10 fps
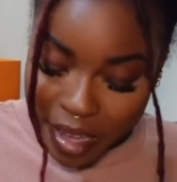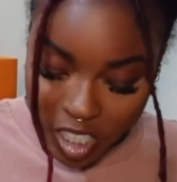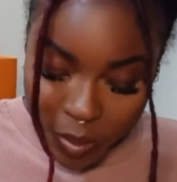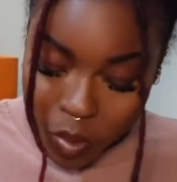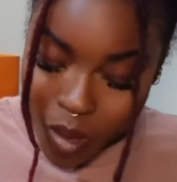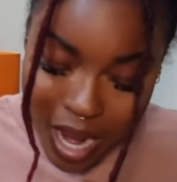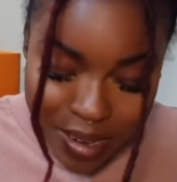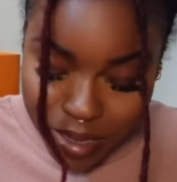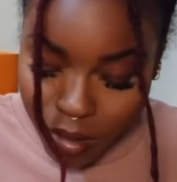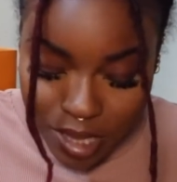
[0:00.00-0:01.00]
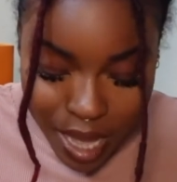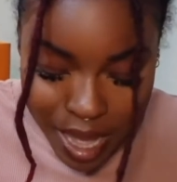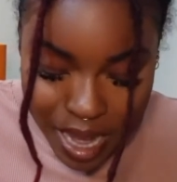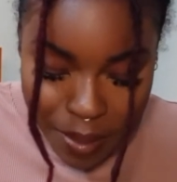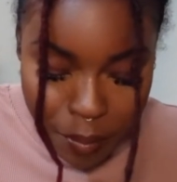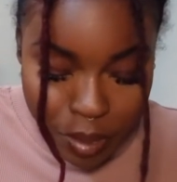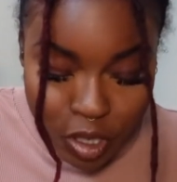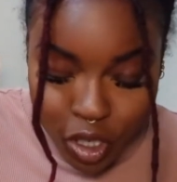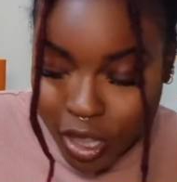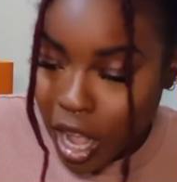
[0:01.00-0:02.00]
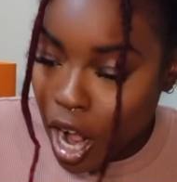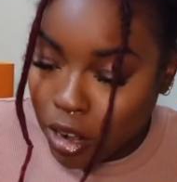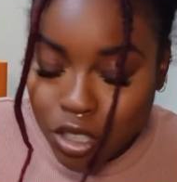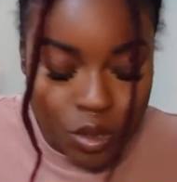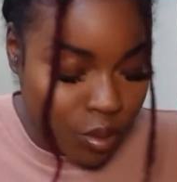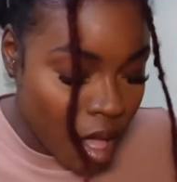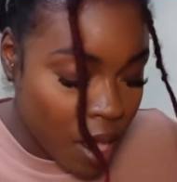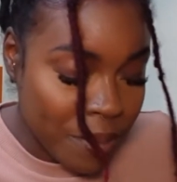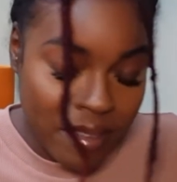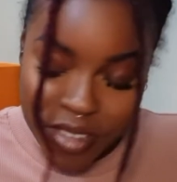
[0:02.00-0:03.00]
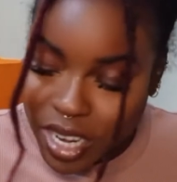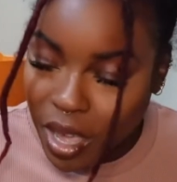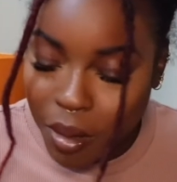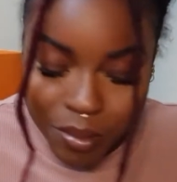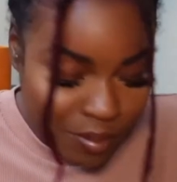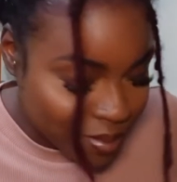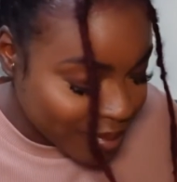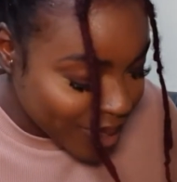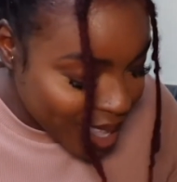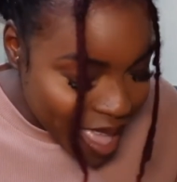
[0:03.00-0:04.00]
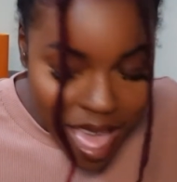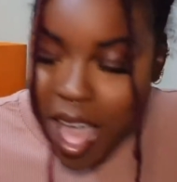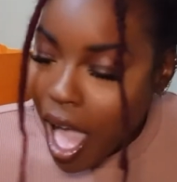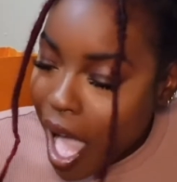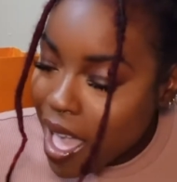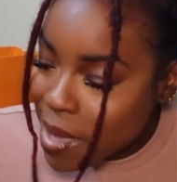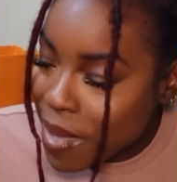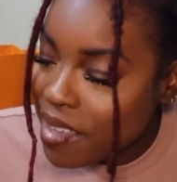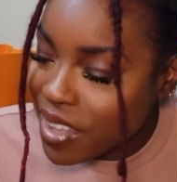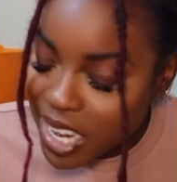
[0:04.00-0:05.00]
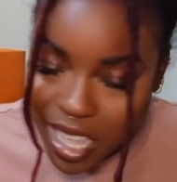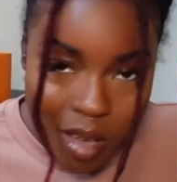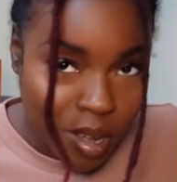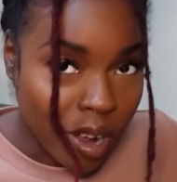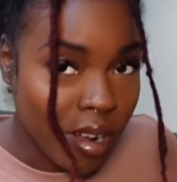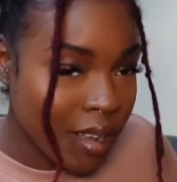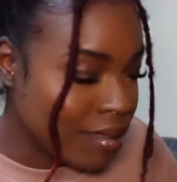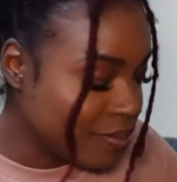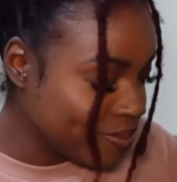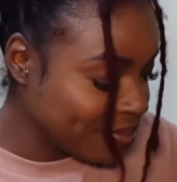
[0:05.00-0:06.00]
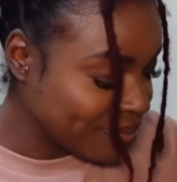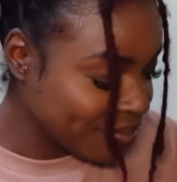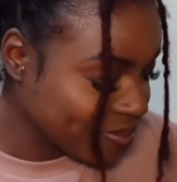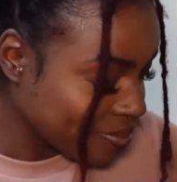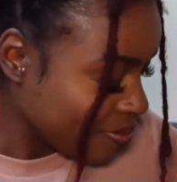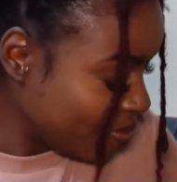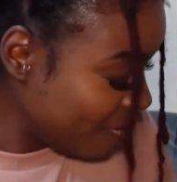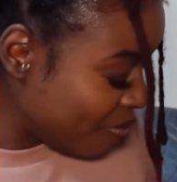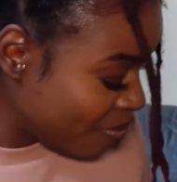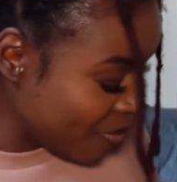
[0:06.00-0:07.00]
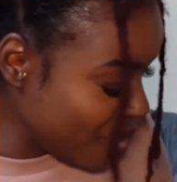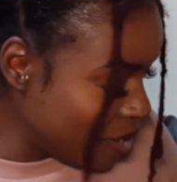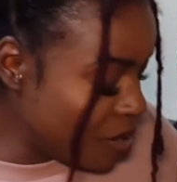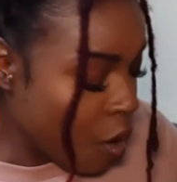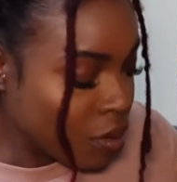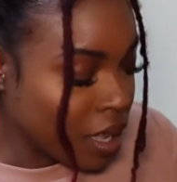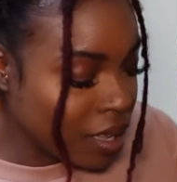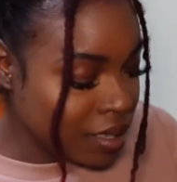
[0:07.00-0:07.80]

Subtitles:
Because you've been whining this whole time. I'm pretty sure they heard you all in my video. All in my video, girl. Nola.